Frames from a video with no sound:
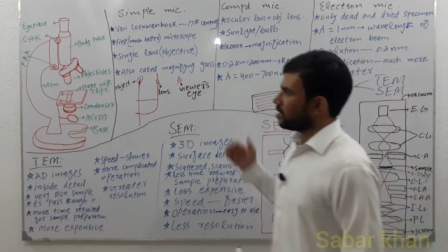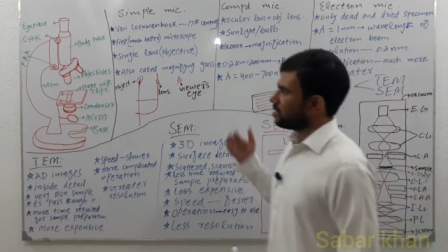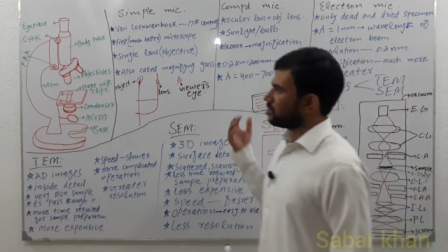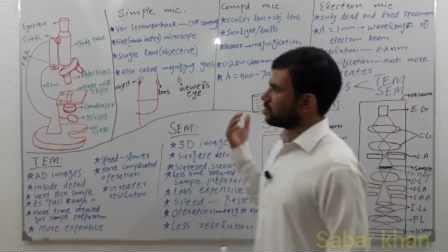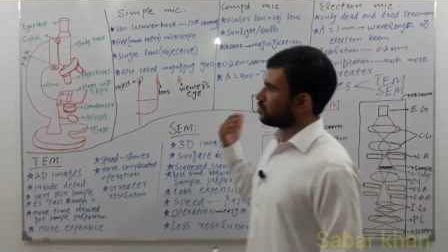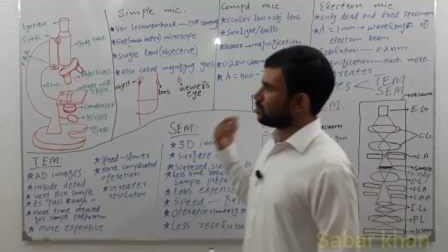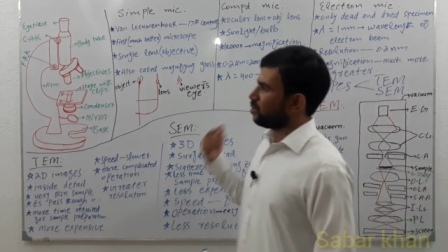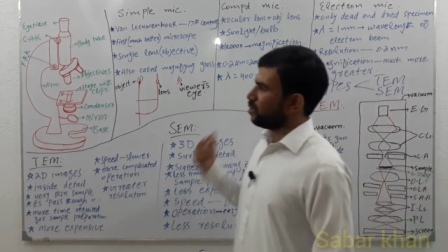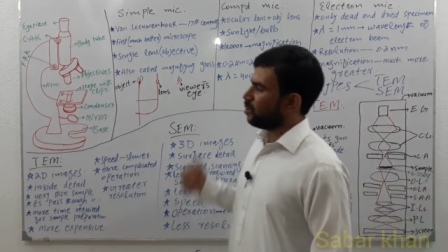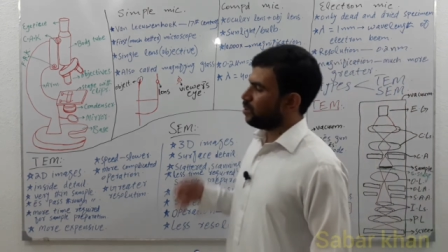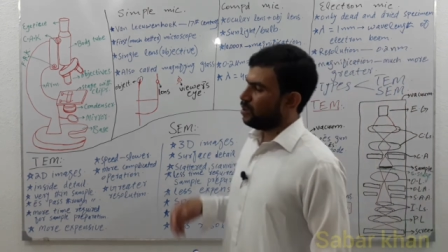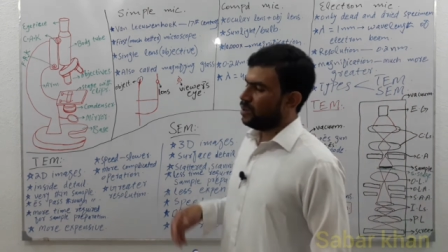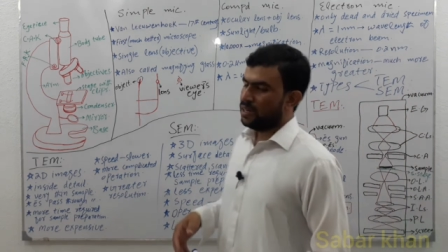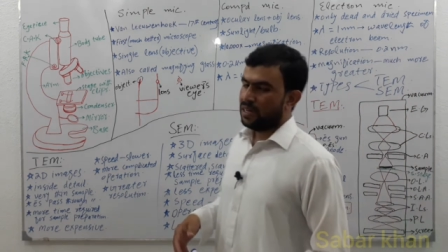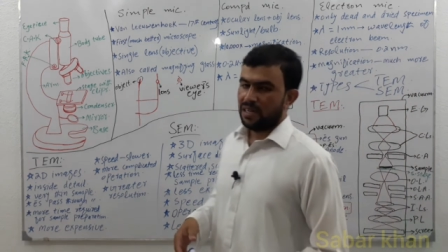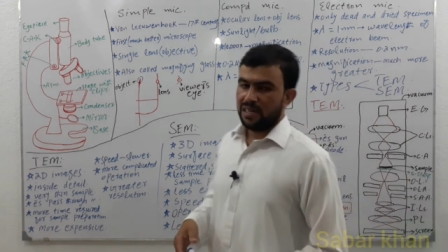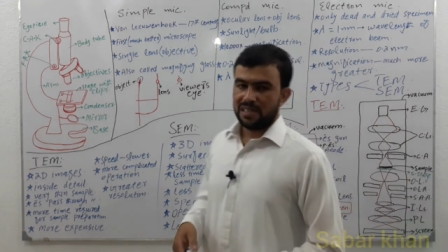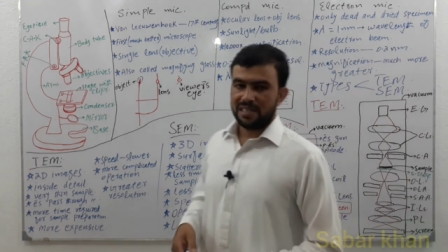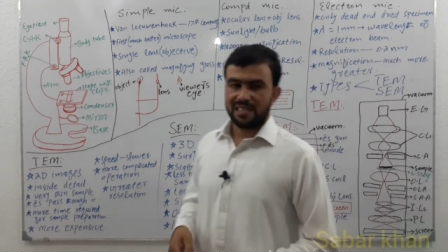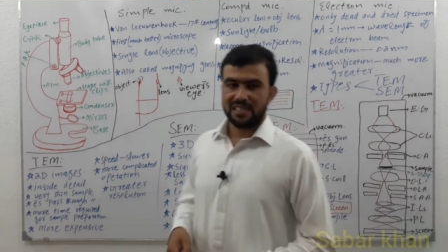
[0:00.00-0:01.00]
so
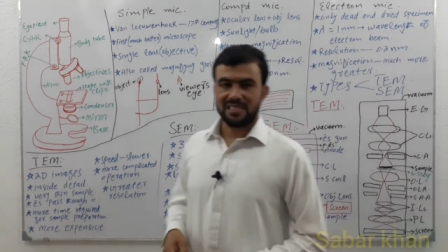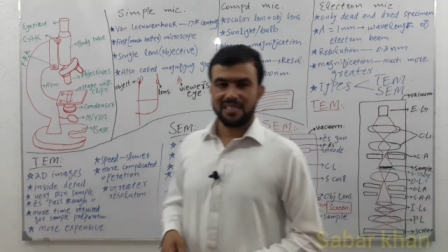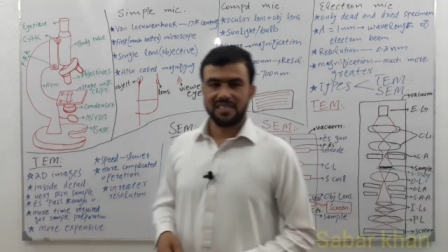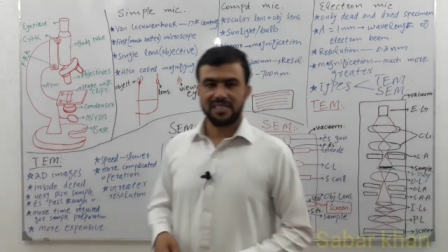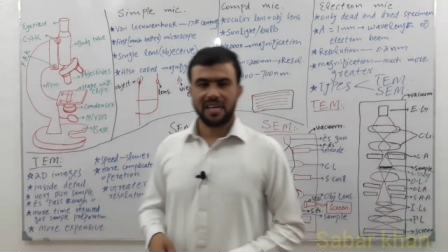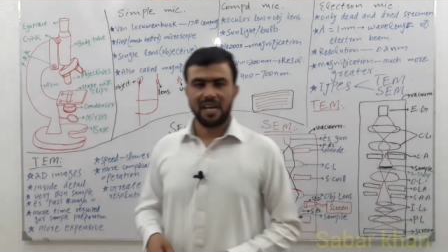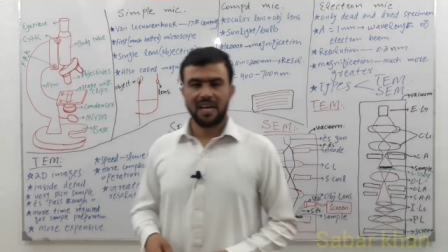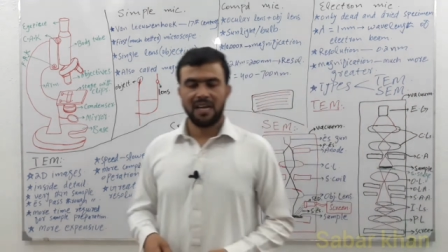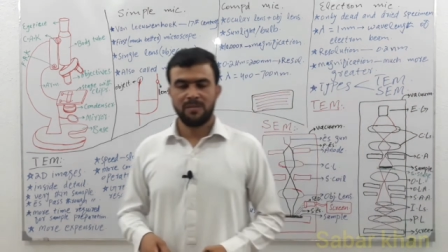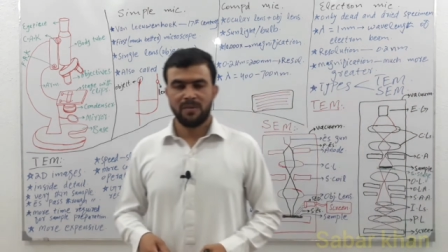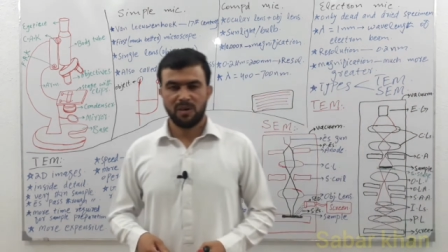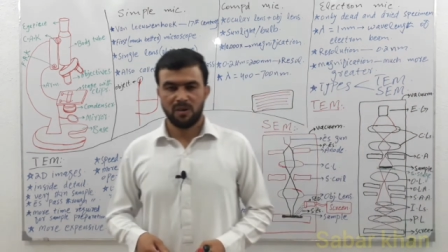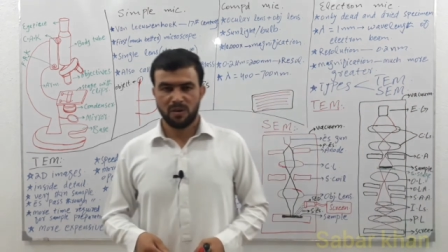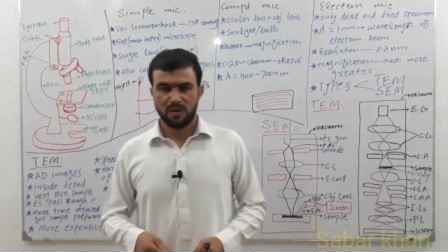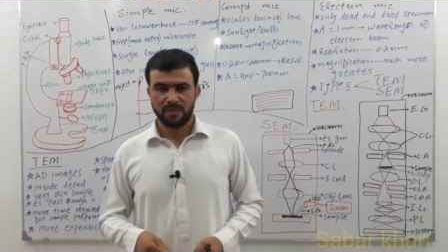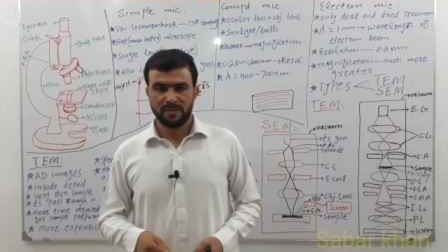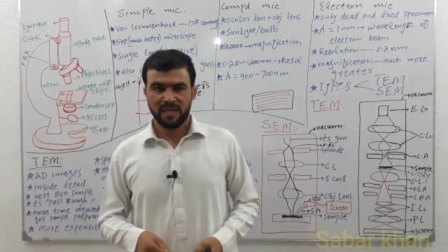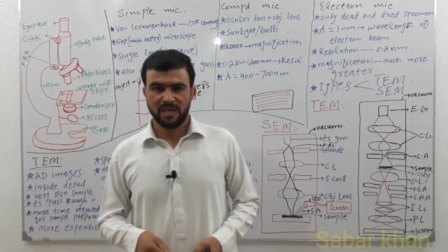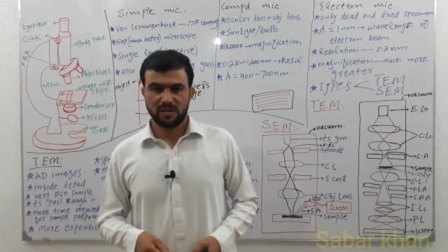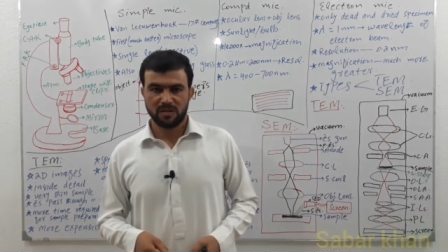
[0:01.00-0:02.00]
this is all
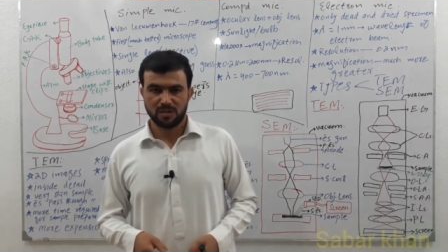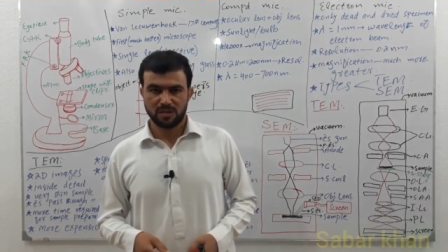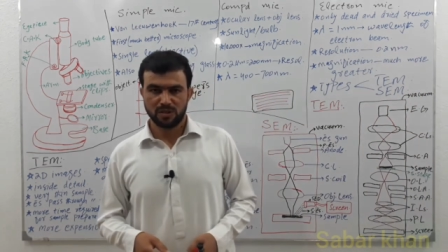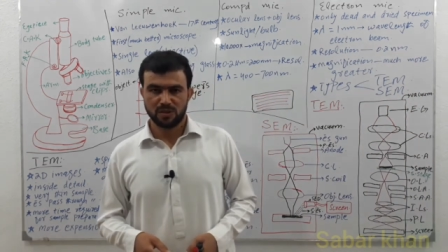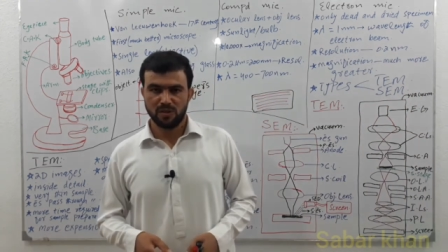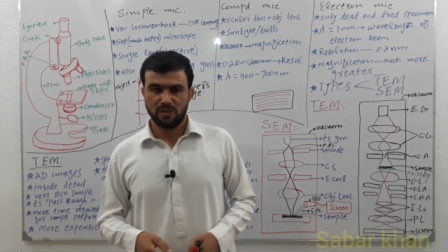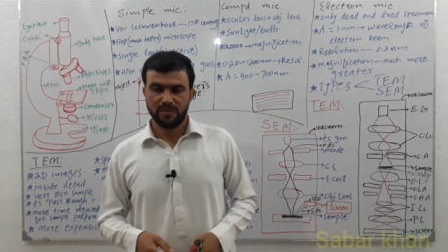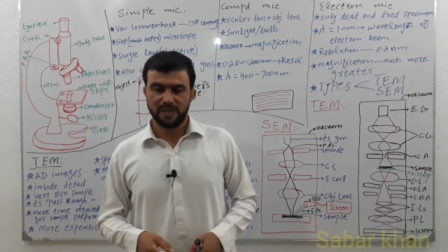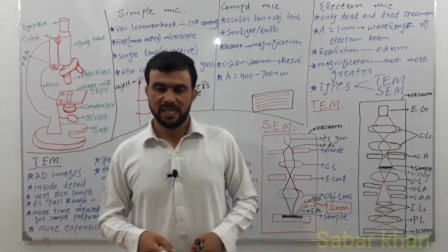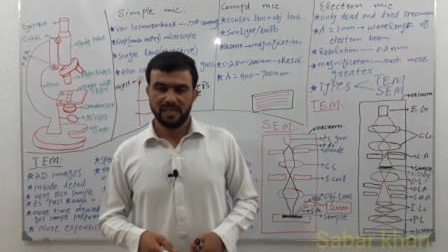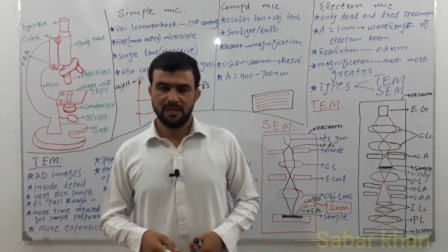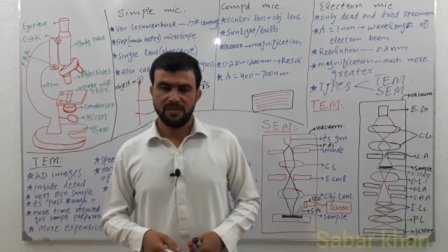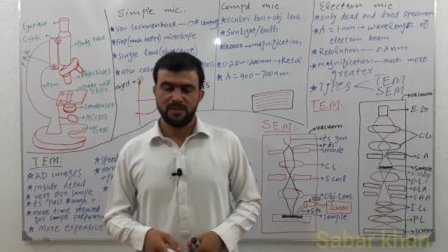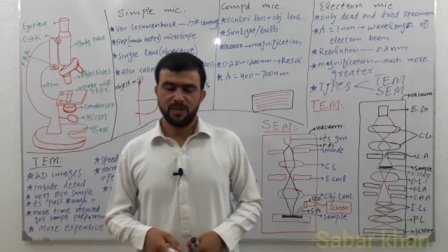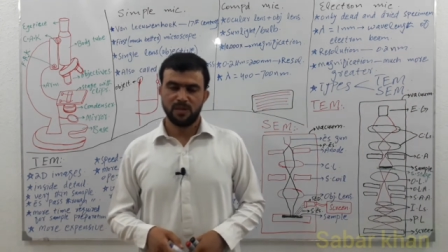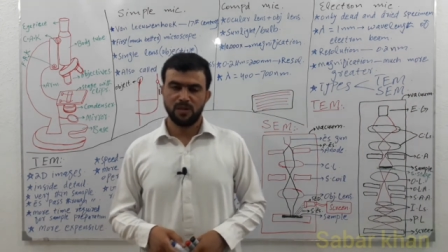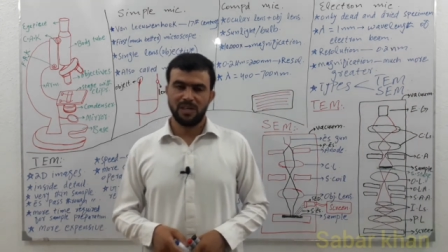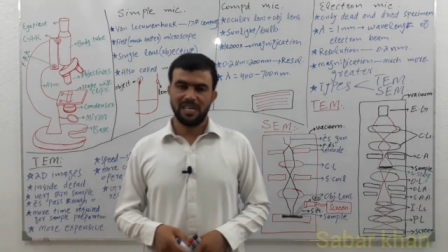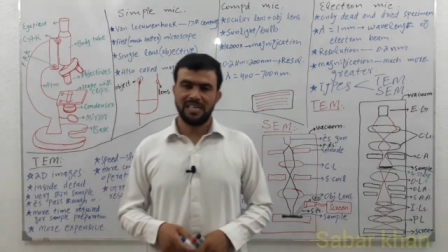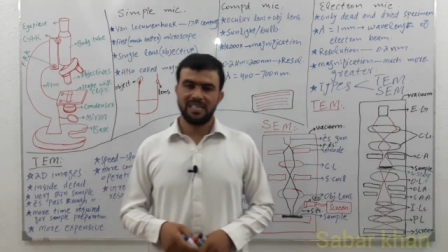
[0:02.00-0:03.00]
about microscopy if
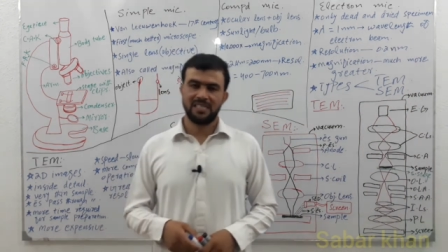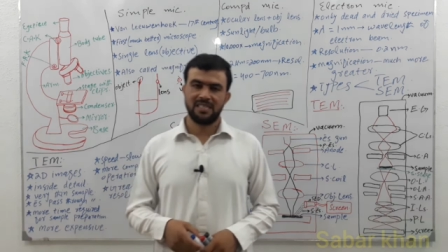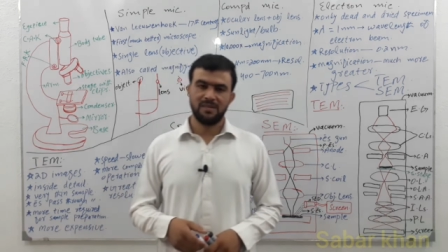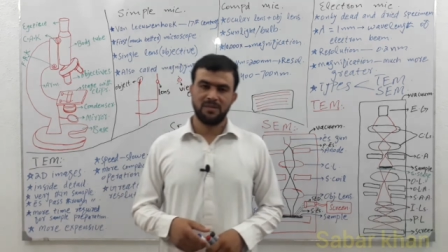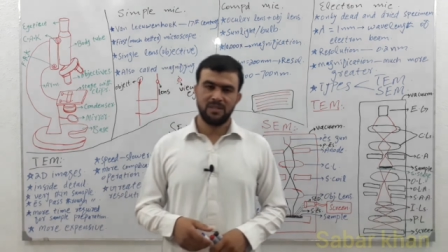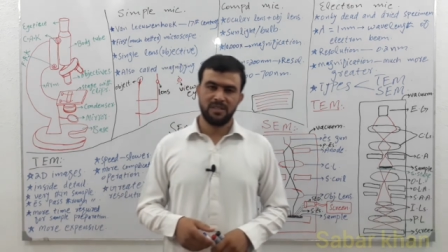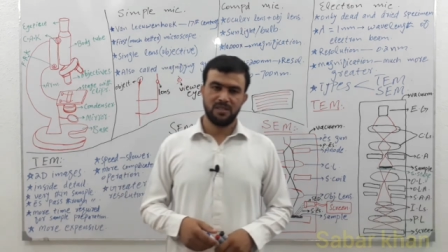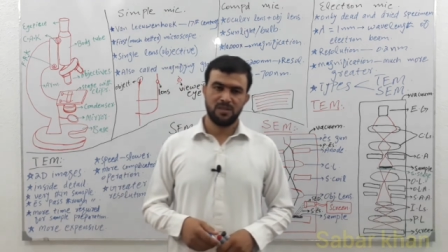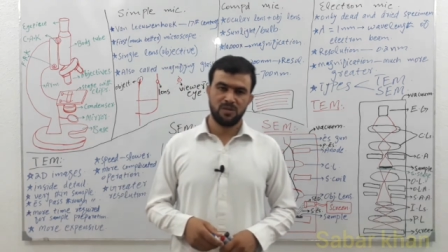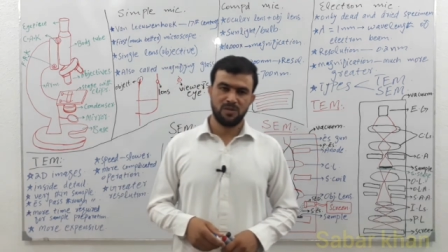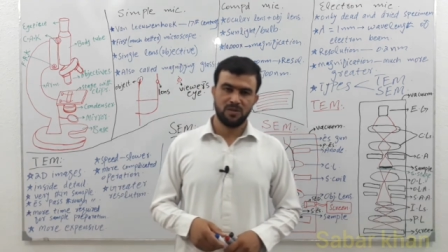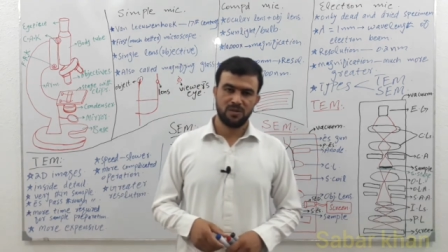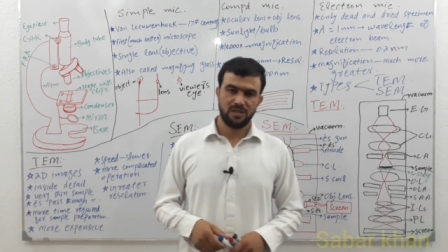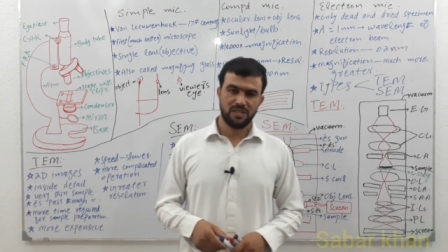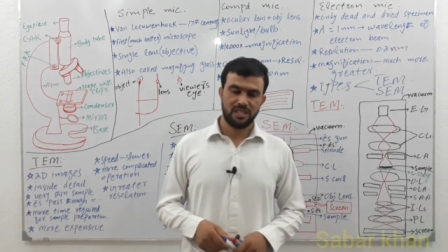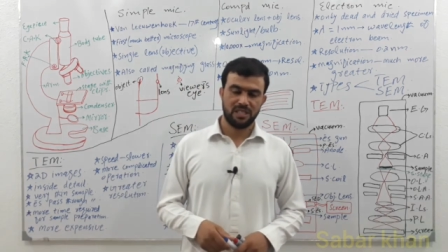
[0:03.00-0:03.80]
you like the video